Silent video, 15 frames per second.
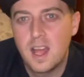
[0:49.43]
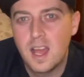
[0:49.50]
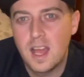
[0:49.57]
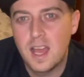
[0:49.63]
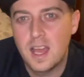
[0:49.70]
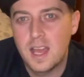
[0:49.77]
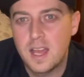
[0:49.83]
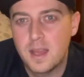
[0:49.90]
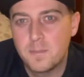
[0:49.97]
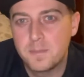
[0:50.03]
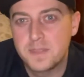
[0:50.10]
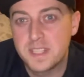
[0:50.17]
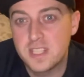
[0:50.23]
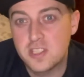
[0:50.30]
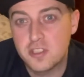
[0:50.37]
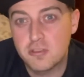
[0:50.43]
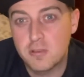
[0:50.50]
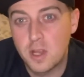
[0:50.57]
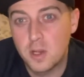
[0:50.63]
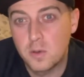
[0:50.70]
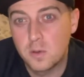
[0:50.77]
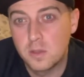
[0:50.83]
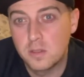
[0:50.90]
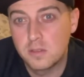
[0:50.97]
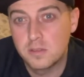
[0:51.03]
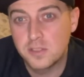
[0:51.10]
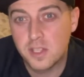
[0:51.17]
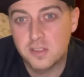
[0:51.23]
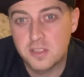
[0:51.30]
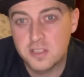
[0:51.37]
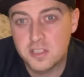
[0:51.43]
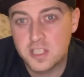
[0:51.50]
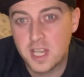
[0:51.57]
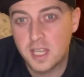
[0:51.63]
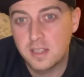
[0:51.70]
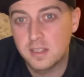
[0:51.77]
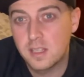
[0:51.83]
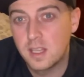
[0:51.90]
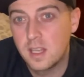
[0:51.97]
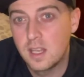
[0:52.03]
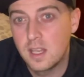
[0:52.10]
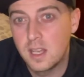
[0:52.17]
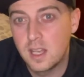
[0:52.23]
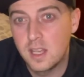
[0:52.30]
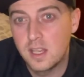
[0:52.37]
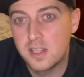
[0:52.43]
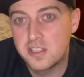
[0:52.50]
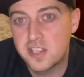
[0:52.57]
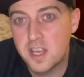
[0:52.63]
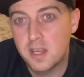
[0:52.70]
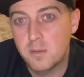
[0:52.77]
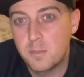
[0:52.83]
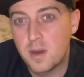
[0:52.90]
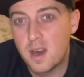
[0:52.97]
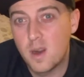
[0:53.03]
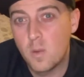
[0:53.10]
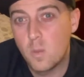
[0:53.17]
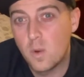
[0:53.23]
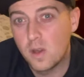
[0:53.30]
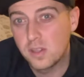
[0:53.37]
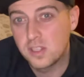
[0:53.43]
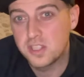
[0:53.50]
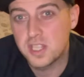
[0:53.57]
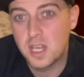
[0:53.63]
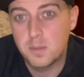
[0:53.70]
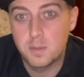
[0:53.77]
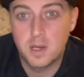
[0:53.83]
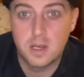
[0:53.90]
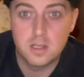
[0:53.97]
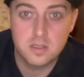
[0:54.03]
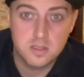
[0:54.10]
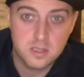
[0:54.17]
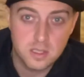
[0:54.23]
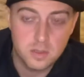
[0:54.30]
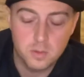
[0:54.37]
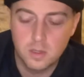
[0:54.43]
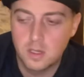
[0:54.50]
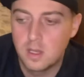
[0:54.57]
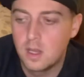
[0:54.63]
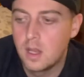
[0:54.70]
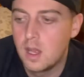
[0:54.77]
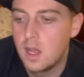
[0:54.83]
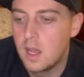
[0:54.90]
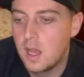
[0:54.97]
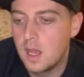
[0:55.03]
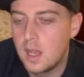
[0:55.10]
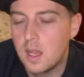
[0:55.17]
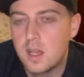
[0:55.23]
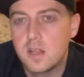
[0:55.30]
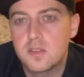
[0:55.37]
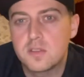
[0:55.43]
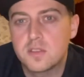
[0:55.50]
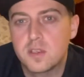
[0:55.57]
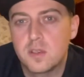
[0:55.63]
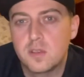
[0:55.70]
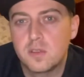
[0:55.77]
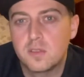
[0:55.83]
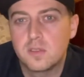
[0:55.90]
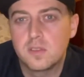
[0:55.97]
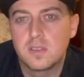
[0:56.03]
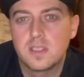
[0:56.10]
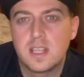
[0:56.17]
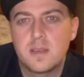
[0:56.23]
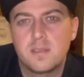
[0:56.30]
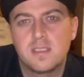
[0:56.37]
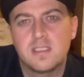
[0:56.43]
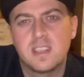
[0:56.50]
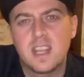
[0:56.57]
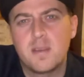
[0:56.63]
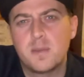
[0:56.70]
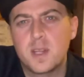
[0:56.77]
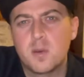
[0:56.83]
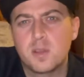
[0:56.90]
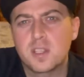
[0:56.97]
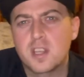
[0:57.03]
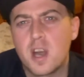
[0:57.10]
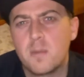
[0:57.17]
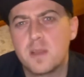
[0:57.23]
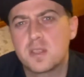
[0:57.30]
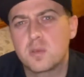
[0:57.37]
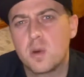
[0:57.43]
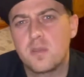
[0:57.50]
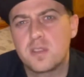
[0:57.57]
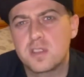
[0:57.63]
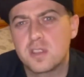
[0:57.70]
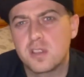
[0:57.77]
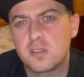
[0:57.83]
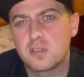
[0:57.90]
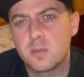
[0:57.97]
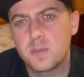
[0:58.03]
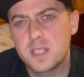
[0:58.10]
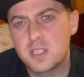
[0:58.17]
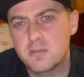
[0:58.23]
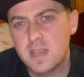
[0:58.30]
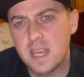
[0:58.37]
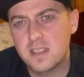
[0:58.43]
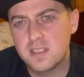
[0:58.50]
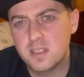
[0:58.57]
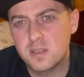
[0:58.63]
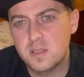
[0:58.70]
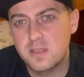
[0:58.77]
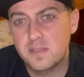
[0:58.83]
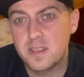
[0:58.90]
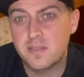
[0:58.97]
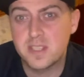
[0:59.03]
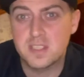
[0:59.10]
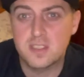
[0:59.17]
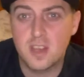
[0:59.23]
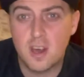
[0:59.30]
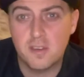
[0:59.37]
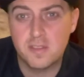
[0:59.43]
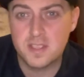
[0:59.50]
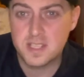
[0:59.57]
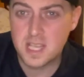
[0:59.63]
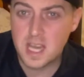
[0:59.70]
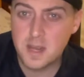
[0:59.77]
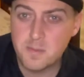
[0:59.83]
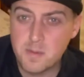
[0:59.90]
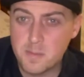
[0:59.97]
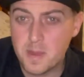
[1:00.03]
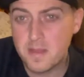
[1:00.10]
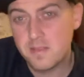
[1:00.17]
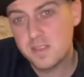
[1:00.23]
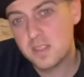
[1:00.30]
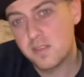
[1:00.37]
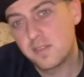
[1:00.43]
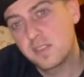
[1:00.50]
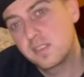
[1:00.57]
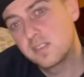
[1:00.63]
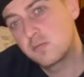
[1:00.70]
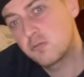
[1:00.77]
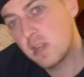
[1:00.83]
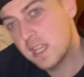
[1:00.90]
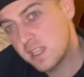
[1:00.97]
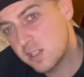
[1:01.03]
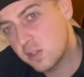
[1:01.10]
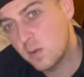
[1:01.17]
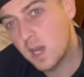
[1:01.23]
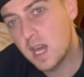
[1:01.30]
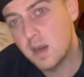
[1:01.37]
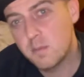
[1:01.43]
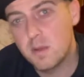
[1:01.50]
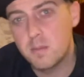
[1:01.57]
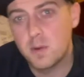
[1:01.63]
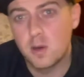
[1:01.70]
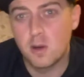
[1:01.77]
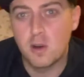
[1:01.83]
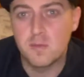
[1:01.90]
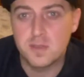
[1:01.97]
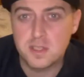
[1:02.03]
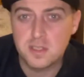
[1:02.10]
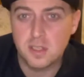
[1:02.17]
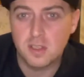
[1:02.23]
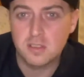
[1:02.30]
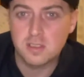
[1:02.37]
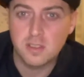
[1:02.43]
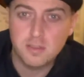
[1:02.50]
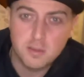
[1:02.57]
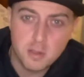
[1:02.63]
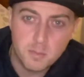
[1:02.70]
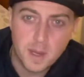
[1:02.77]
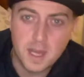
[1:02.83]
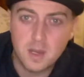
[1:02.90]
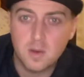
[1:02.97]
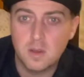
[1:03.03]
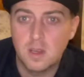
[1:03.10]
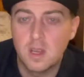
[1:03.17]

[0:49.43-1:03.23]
um, the intro, this Chant, uh, Jail Part 1, Jail Part 2. Uh, so let, let me know in the comments what other songs you want me to react to, even if it's not off this album, maybe it's off Drake's new album or other songs that have come out